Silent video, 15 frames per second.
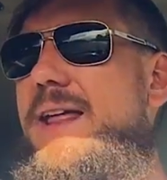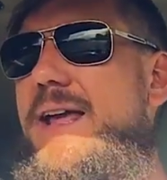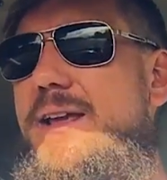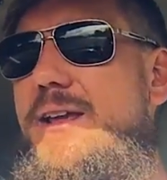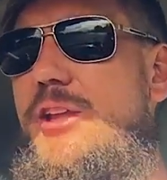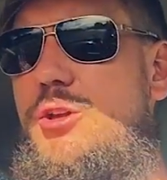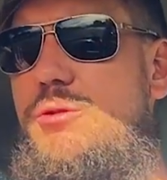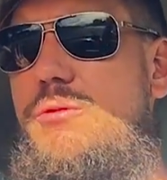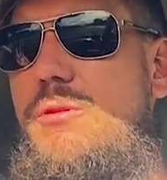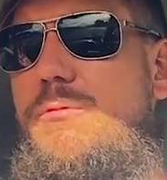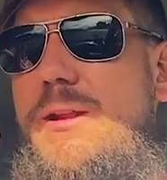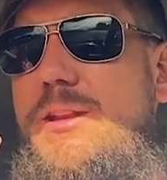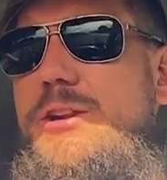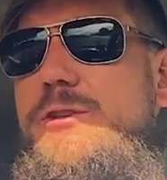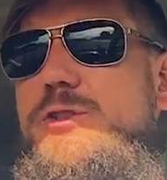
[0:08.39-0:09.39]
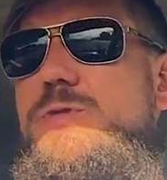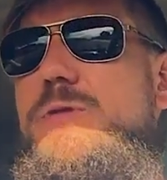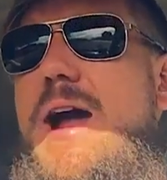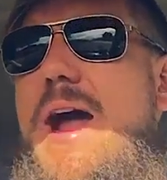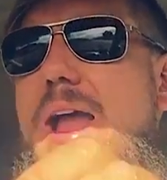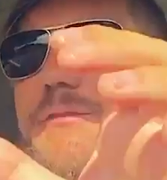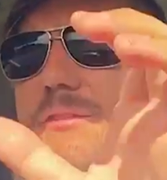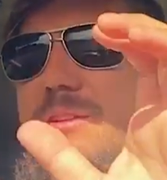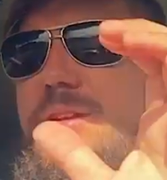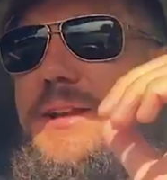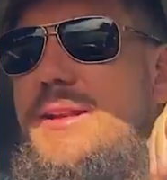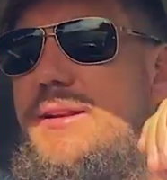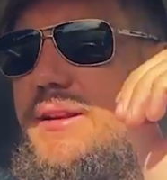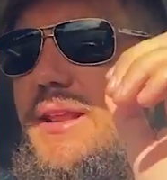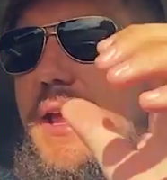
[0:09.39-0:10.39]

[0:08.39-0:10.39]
Like, you, when you drive, you need to,